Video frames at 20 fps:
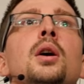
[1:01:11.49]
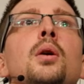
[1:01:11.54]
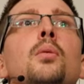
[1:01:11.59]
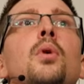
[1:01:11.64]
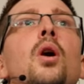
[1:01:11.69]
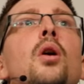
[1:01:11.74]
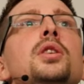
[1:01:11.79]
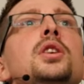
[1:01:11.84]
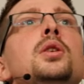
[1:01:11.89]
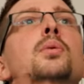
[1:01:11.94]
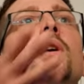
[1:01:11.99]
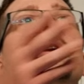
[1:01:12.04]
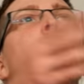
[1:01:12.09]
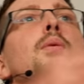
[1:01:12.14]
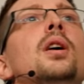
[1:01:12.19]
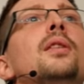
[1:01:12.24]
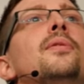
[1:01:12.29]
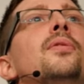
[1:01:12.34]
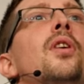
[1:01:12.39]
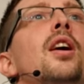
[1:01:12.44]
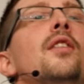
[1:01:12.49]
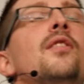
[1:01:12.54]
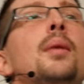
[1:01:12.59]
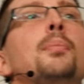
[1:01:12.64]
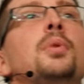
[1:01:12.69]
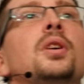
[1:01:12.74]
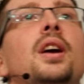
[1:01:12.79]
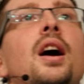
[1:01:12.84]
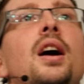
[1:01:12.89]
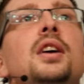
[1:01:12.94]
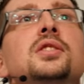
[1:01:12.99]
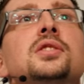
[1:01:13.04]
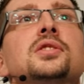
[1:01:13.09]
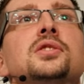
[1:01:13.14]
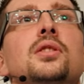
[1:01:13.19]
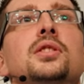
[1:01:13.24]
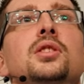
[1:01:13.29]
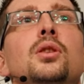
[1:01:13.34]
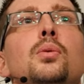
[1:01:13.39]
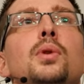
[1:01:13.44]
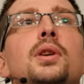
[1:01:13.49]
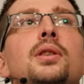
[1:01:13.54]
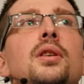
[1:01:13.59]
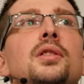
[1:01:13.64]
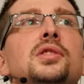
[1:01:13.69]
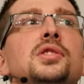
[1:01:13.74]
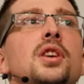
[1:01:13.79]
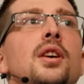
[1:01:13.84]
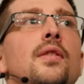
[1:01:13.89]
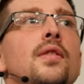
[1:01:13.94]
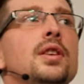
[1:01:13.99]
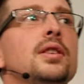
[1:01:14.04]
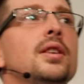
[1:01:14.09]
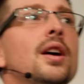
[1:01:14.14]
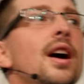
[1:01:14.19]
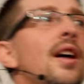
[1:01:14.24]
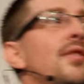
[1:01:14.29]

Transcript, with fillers: well, you want to run 5 applications on your Windows Server, you now